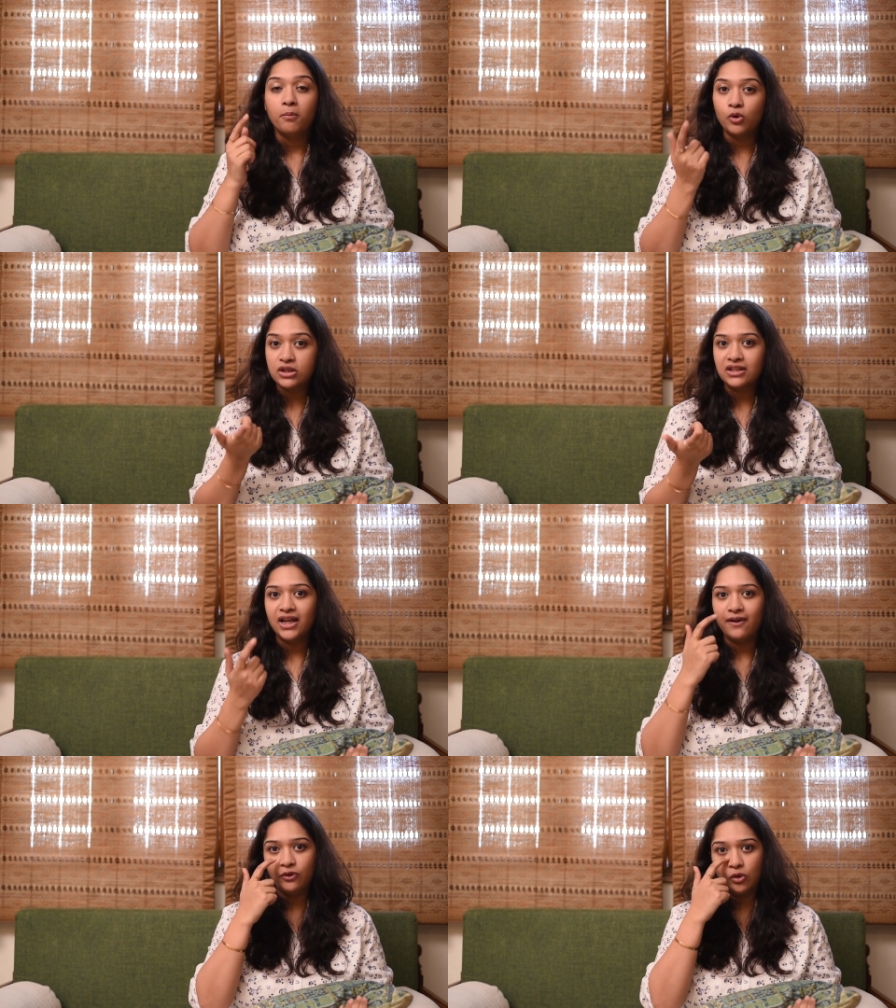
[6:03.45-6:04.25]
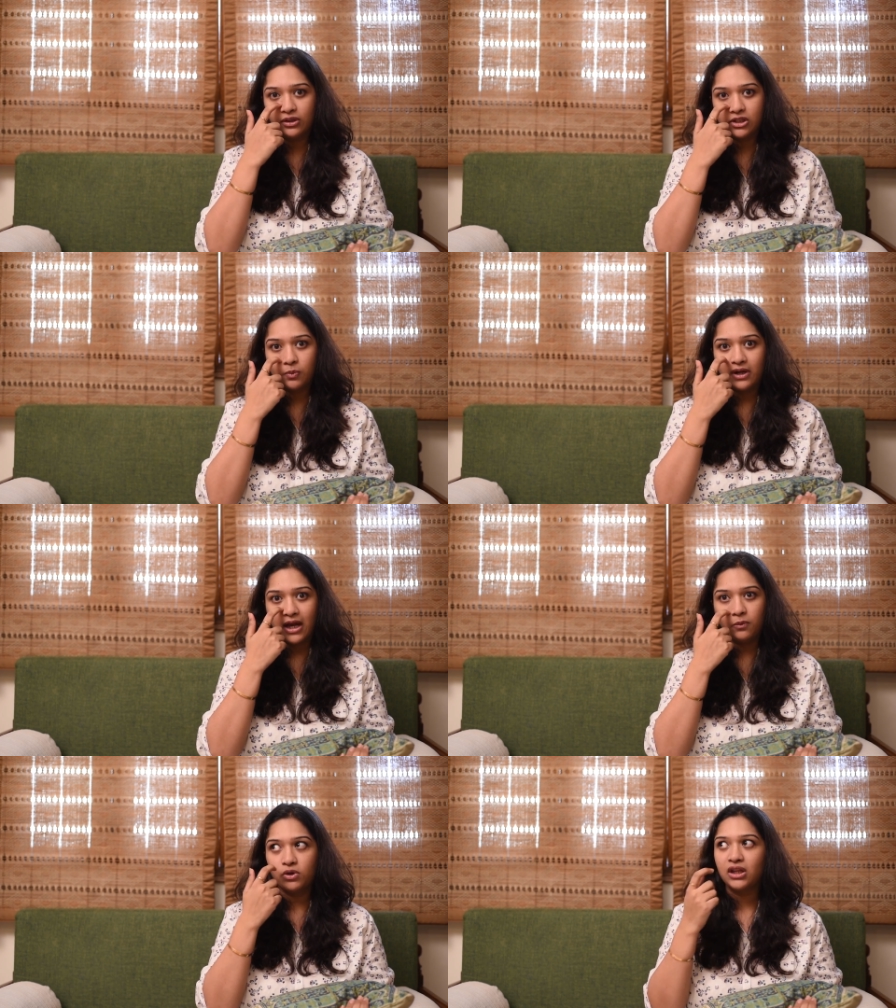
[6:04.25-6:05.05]
Mostly I've noticed when
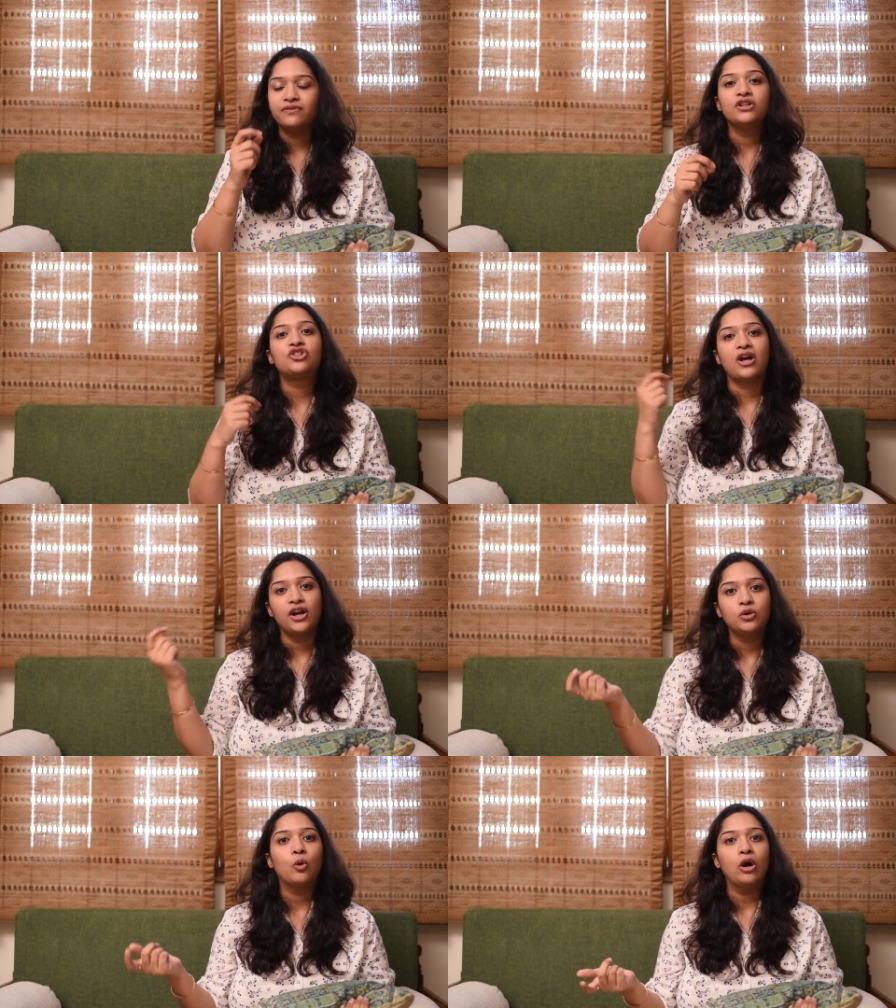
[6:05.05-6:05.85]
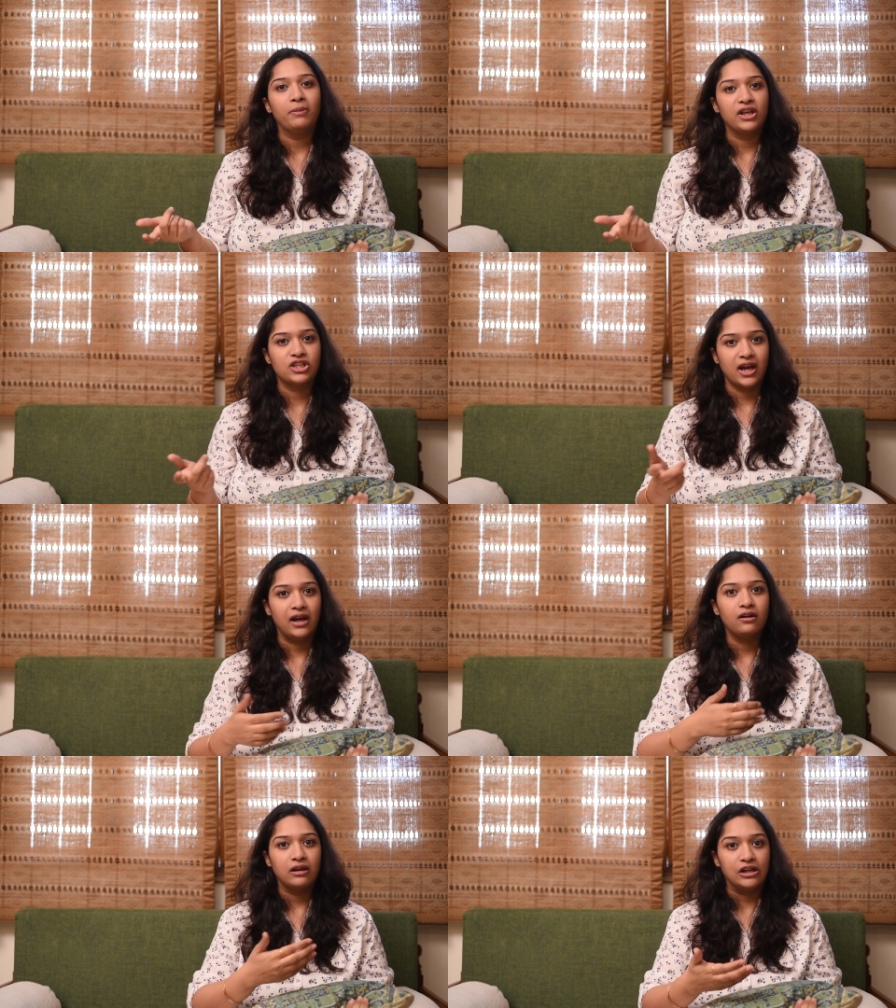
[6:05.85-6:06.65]
I would even try to hold my
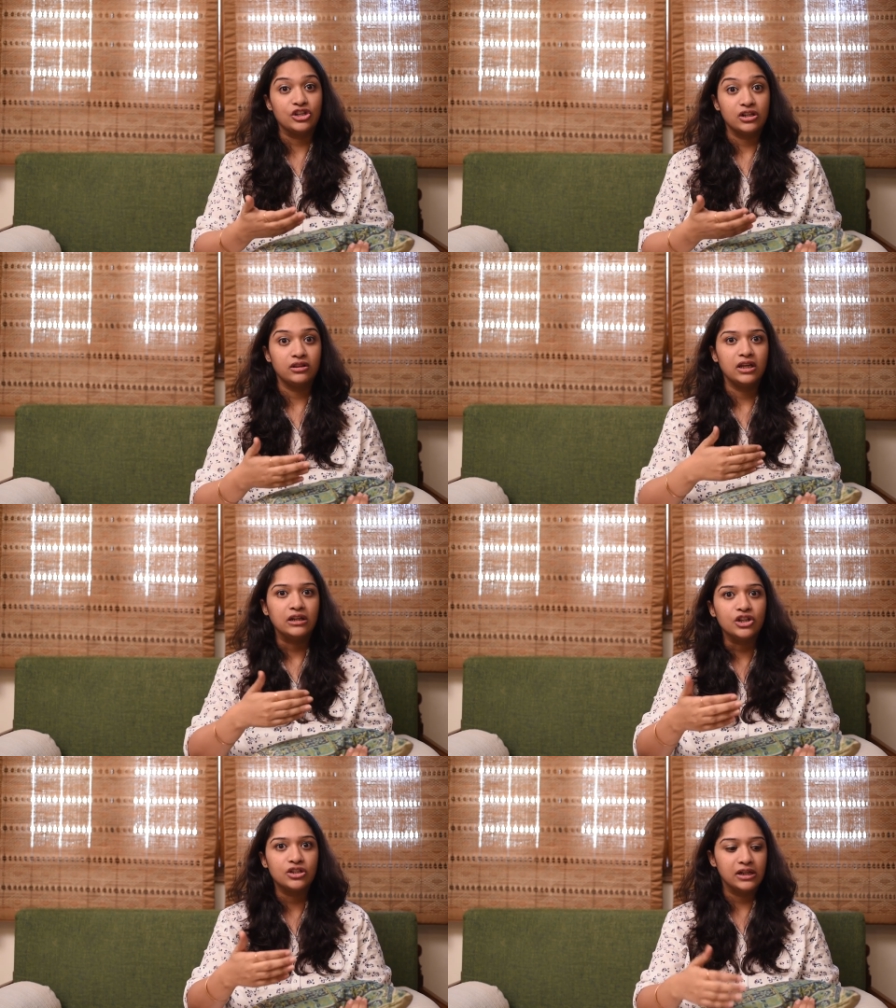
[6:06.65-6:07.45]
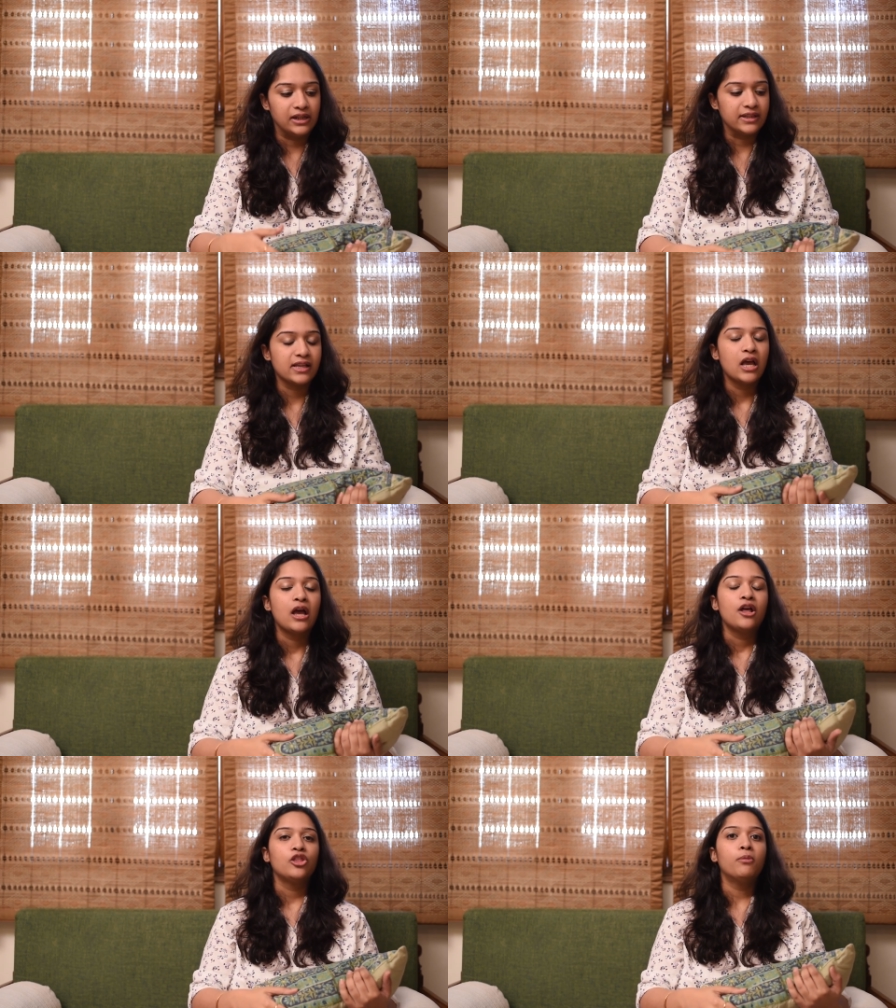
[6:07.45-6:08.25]
child in the initial days,
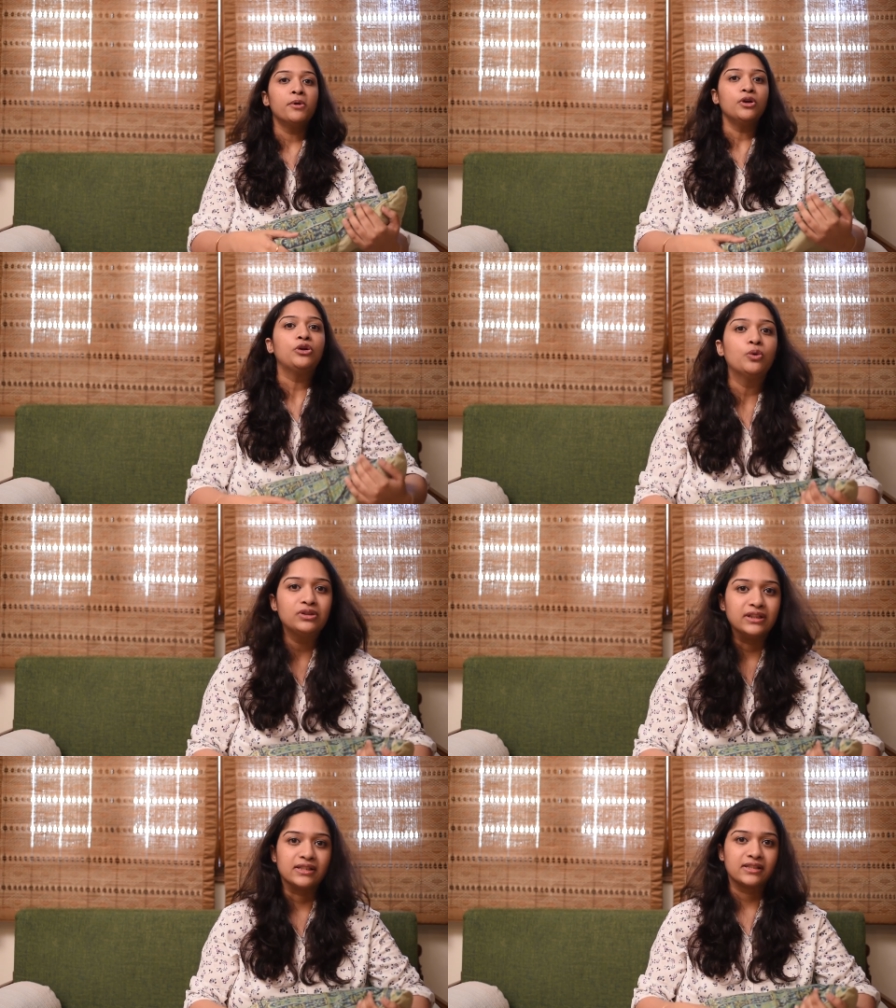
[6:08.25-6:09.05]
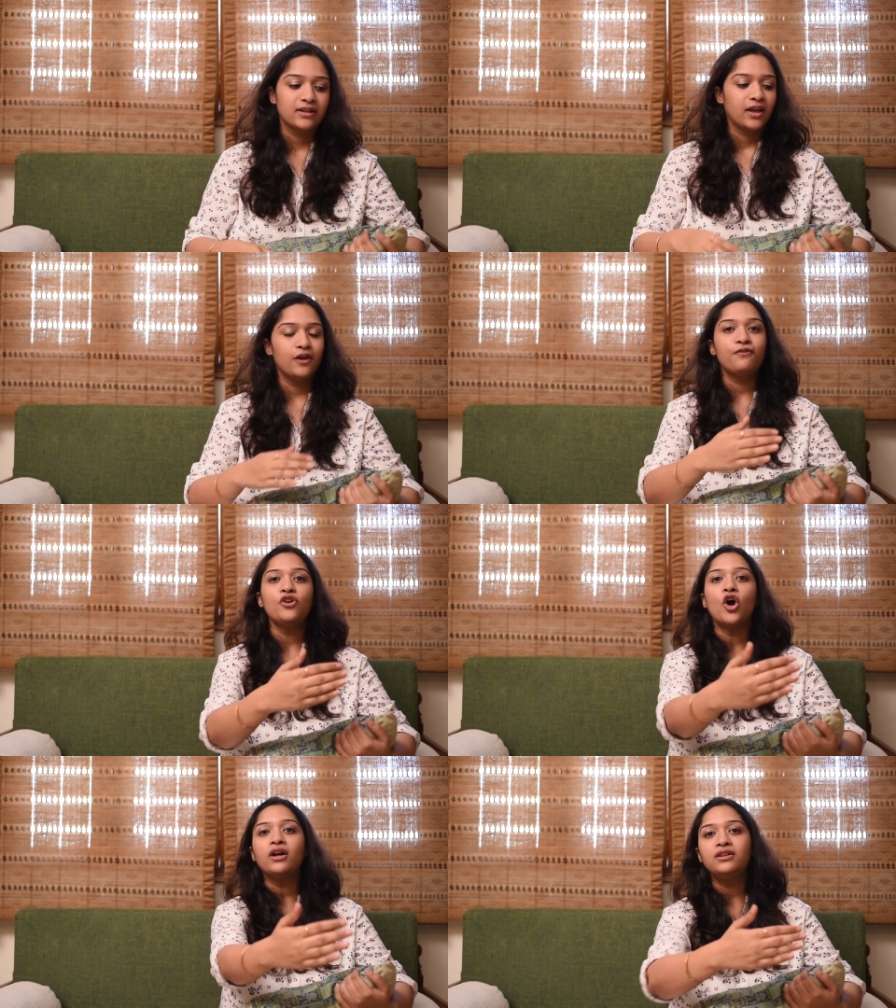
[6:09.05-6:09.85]
the moment you do this,
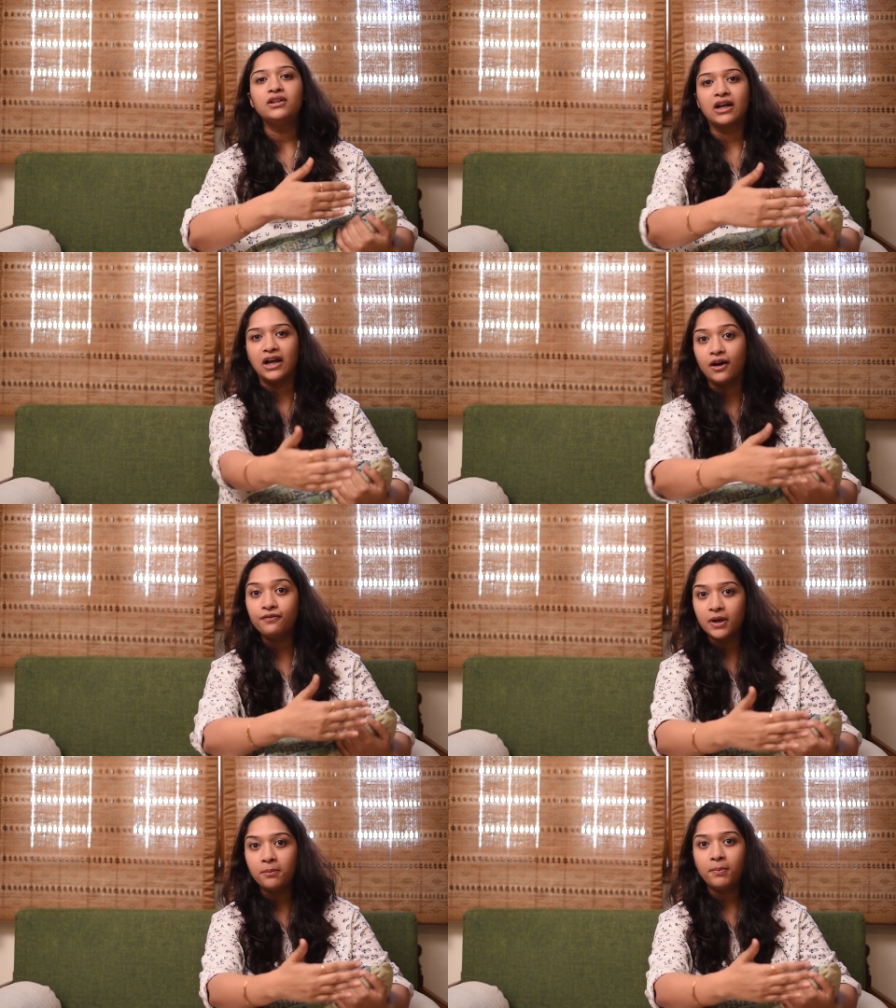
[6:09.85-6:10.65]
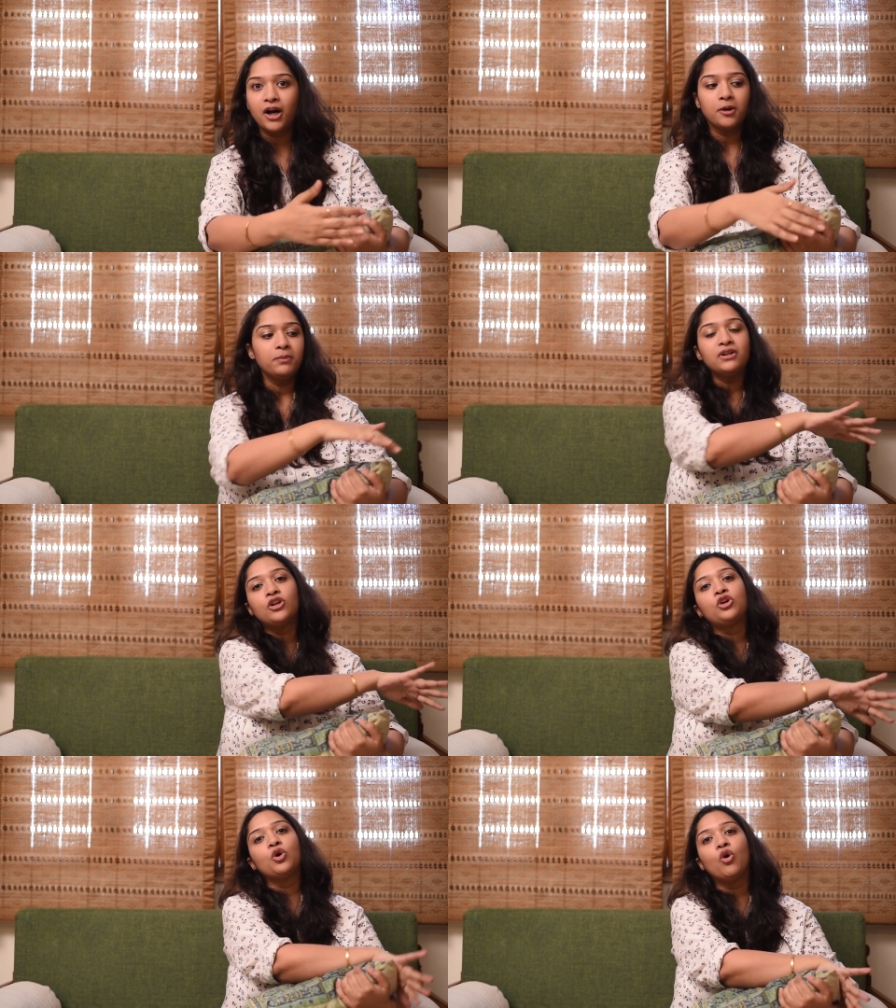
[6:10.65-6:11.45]
if not the glove compartment,
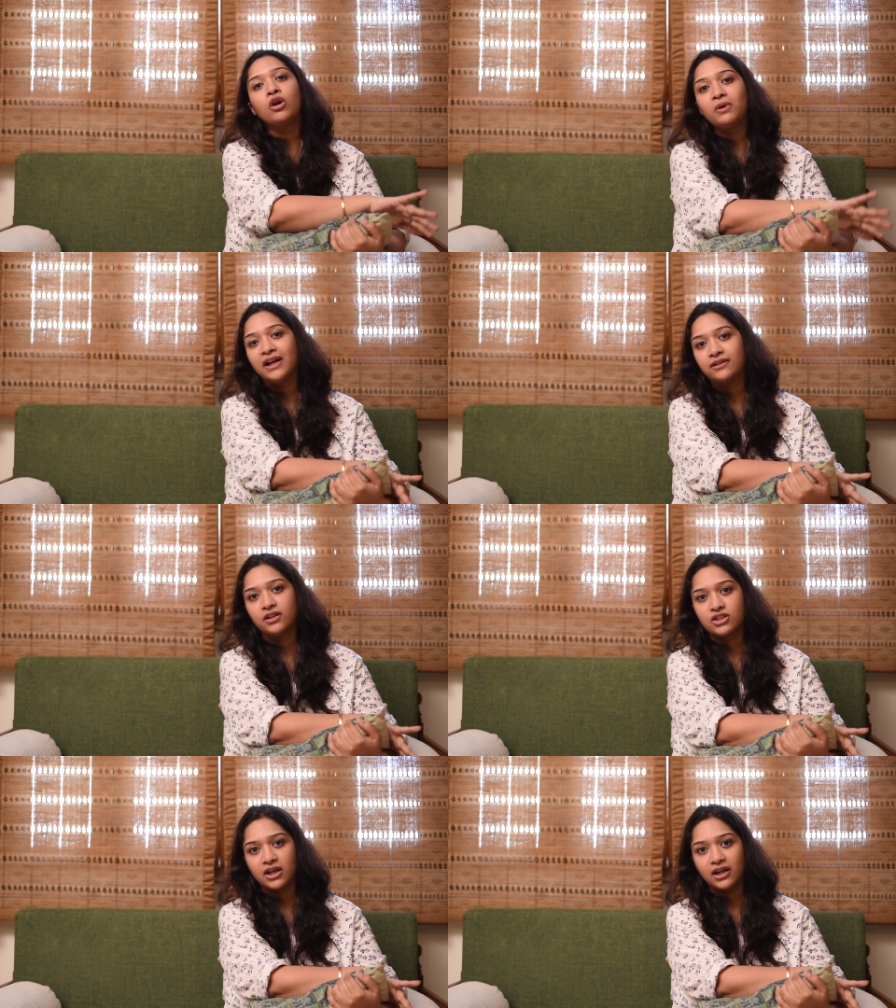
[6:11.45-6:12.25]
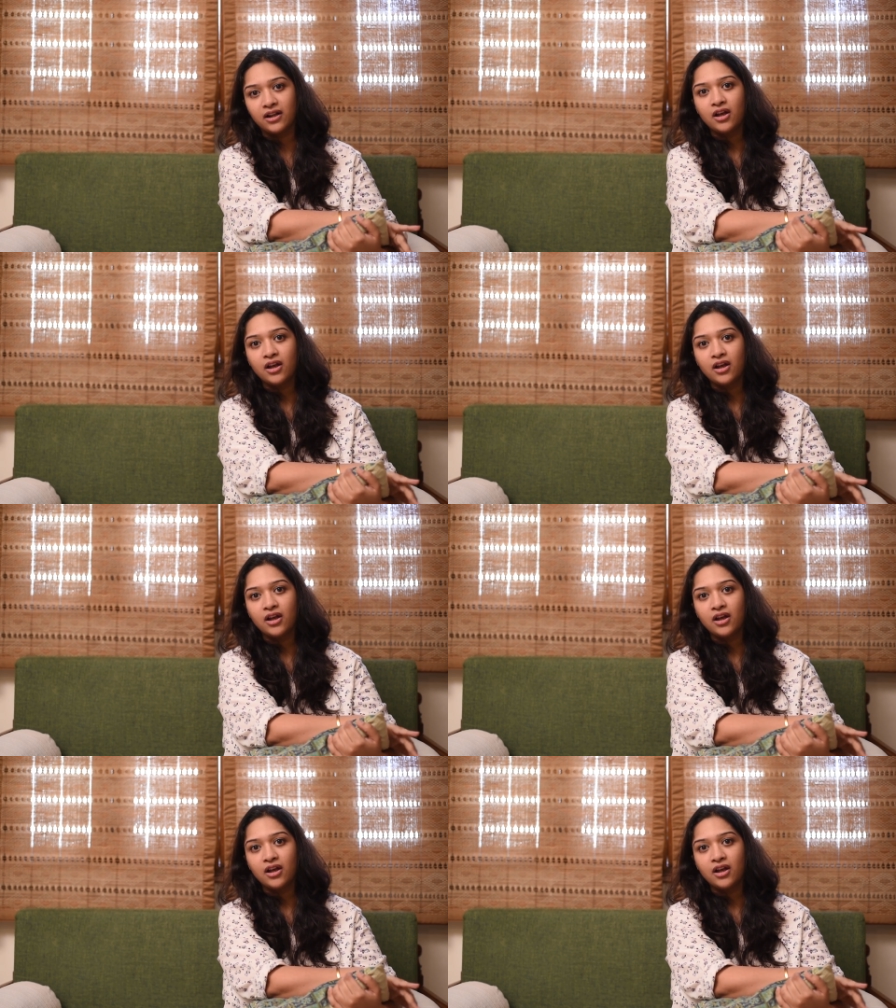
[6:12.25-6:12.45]
the door will hit the child.